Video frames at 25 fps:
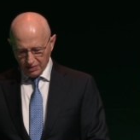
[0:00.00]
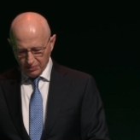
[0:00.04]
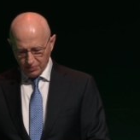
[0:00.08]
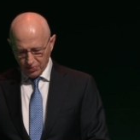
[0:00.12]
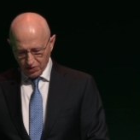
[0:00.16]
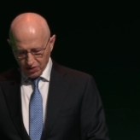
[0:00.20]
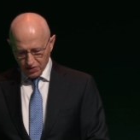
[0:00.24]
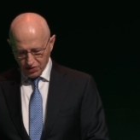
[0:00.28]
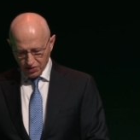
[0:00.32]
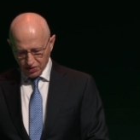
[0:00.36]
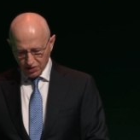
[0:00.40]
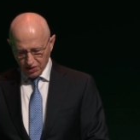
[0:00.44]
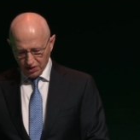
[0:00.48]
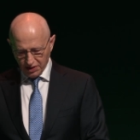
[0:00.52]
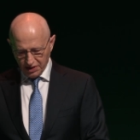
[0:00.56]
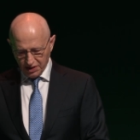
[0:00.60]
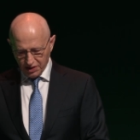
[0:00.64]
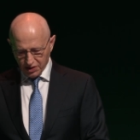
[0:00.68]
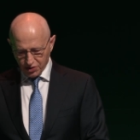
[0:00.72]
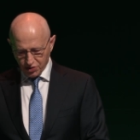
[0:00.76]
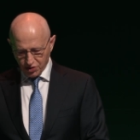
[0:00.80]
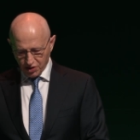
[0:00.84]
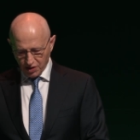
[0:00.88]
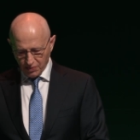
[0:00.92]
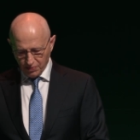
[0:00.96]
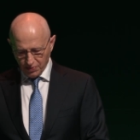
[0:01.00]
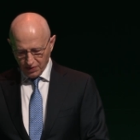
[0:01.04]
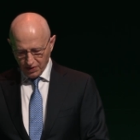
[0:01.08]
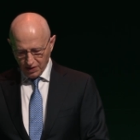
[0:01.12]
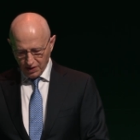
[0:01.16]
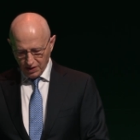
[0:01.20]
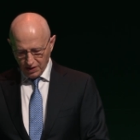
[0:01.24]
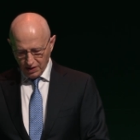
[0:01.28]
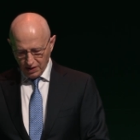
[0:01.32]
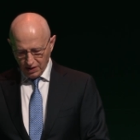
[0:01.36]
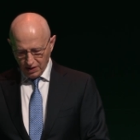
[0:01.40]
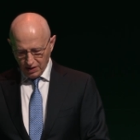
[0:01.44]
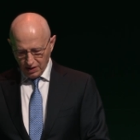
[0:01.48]
personal leadership
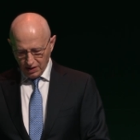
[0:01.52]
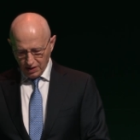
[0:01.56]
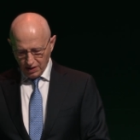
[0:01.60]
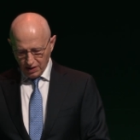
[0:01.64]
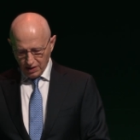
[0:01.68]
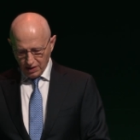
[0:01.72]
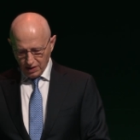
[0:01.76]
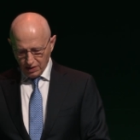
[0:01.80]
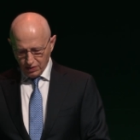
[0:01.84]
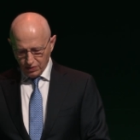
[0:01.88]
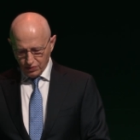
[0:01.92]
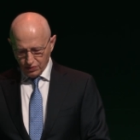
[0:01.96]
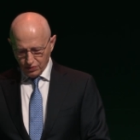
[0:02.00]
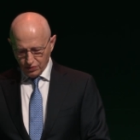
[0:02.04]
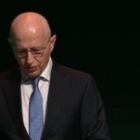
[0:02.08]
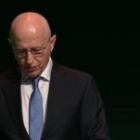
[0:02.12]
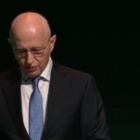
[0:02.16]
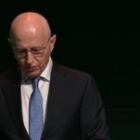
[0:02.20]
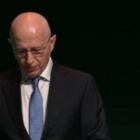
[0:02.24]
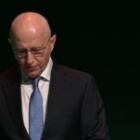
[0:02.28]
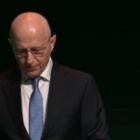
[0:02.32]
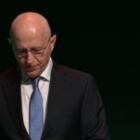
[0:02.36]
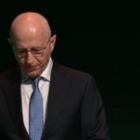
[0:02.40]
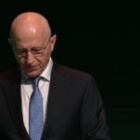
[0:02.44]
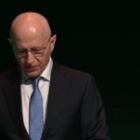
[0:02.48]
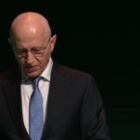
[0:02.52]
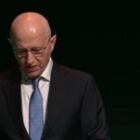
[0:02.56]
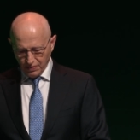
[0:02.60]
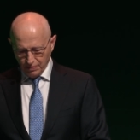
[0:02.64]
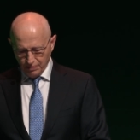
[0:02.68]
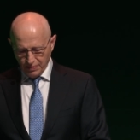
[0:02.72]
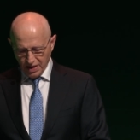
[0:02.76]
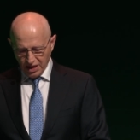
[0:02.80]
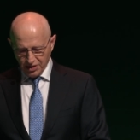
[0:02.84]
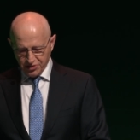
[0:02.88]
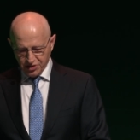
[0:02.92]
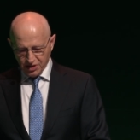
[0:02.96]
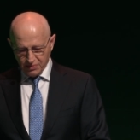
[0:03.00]
to
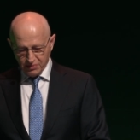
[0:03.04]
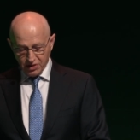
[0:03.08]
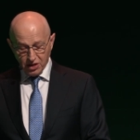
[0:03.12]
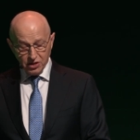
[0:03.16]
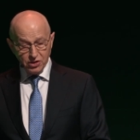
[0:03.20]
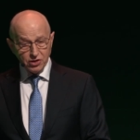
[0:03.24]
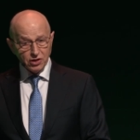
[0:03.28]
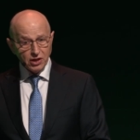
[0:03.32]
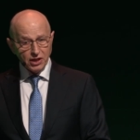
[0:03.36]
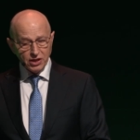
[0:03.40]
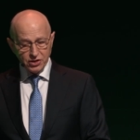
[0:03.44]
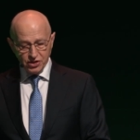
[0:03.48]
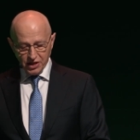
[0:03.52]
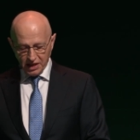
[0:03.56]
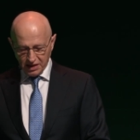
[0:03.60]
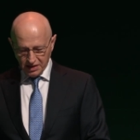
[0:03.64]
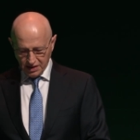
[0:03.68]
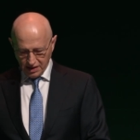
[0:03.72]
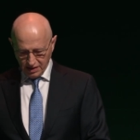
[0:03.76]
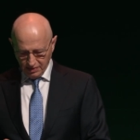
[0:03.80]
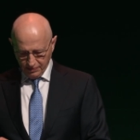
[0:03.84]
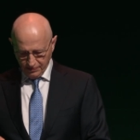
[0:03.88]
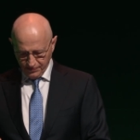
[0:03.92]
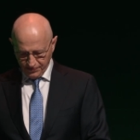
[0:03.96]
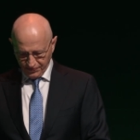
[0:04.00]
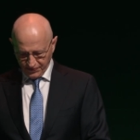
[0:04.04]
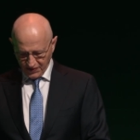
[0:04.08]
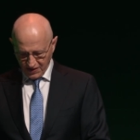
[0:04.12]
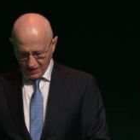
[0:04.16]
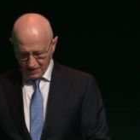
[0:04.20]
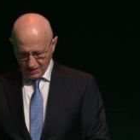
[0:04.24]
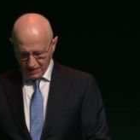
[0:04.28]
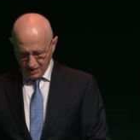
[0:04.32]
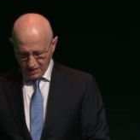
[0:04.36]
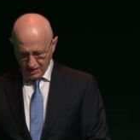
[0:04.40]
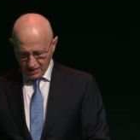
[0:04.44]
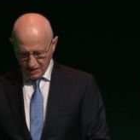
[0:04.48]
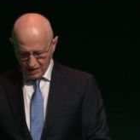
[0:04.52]
Belgium's digital agenda,
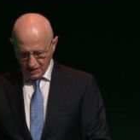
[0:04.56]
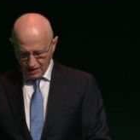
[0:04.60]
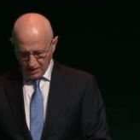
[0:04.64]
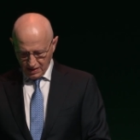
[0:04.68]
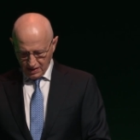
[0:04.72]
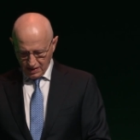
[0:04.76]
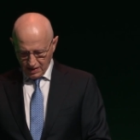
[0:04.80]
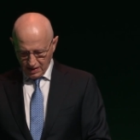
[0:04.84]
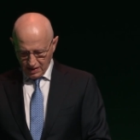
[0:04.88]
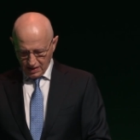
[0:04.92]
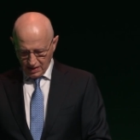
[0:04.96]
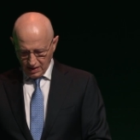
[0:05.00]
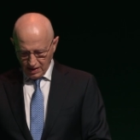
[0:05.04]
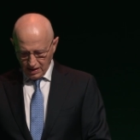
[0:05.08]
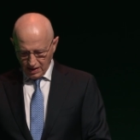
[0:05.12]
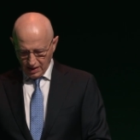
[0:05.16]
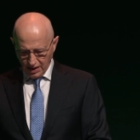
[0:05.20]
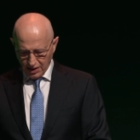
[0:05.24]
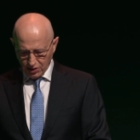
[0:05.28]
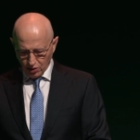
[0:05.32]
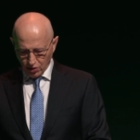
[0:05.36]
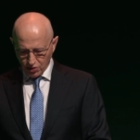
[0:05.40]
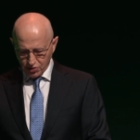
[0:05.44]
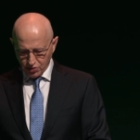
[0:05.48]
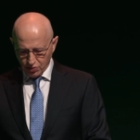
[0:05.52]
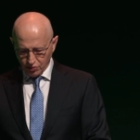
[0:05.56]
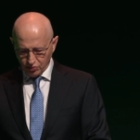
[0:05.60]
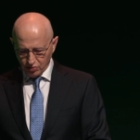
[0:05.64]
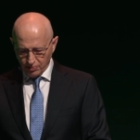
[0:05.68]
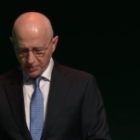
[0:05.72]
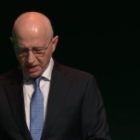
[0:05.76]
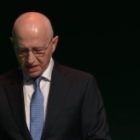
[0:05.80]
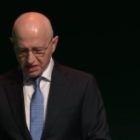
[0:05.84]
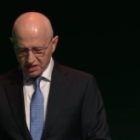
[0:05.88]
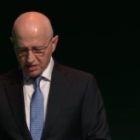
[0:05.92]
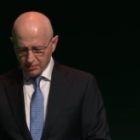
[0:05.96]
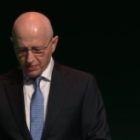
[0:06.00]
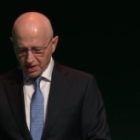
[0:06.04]
and also to
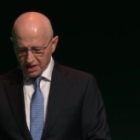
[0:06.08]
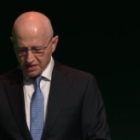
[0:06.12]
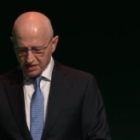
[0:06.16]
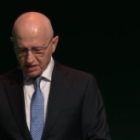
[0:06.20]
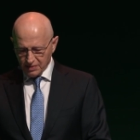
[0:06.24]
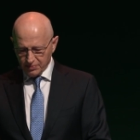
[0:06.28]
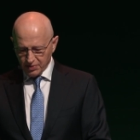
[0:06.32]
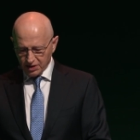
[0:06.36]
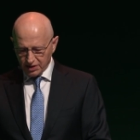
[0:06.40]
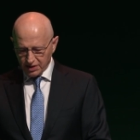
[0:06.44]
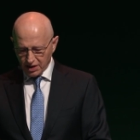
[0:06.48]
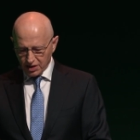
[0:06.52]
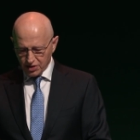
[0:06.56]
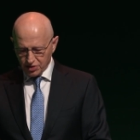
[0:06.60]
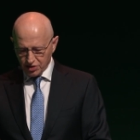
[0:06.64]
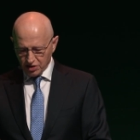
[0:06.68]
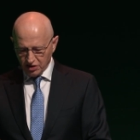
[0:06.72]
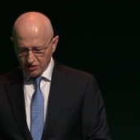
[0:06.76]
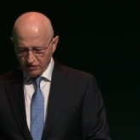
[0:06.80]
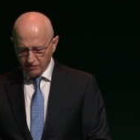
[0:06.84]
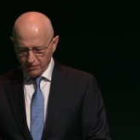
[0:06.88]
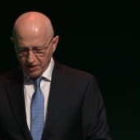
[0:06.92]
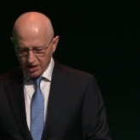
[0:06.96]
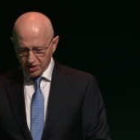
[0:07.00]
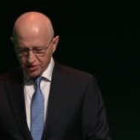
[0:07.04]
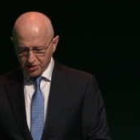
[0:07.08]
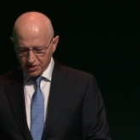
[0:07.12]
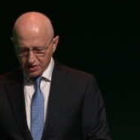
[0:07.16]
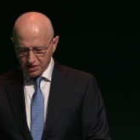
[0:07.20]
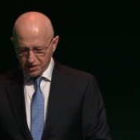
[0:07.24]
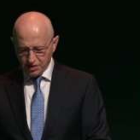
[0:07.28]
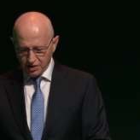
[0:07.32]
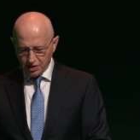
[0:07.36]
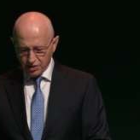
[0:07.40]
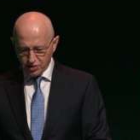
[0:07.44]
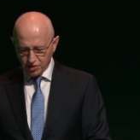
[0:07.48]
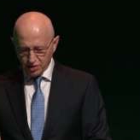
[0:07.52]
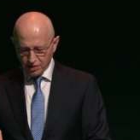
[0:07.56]
maximize the potential of Belgium's
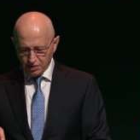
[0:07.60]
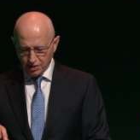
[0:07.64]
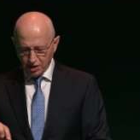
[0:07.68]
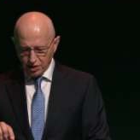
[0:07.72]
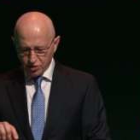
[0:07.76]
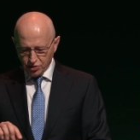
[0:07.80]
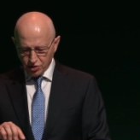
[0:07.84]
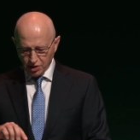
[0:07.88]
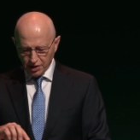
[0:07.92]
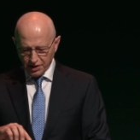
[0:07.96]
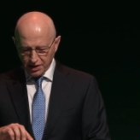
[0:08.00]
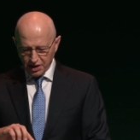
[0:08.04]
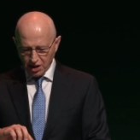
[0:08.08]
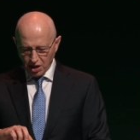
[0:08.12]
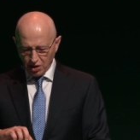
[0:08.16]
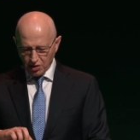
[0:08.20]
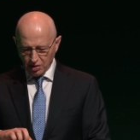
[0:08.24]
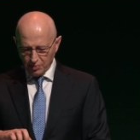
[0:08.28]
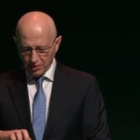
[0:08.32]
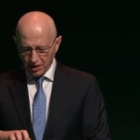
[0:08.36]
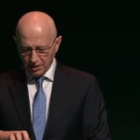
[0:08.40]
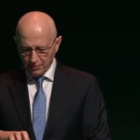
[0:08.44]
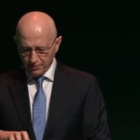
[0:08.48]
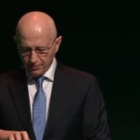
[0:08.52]
digital economy.